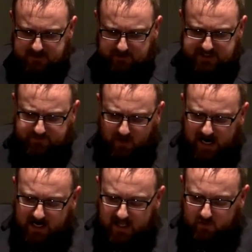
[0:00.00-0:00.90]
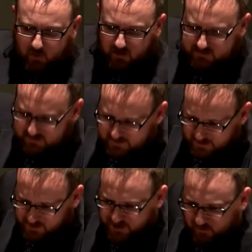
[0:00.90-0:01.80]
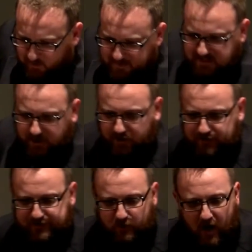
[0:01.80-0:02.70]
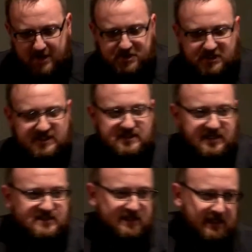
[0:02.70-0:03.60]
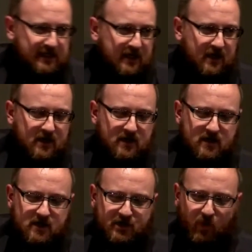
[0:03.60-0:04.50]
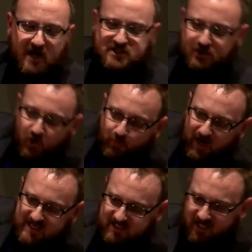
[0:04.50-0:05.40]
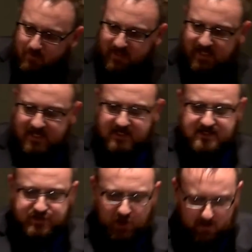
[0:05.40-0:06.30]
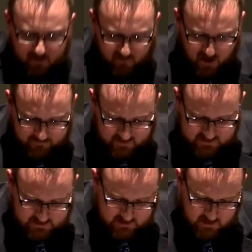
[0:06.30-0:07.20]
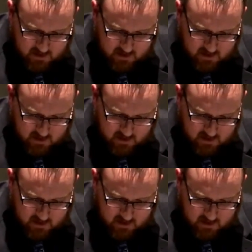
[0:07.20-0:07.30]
So this Friday, the world's attention will be turned to Washington, D.C., to watch a new president begin his term of office.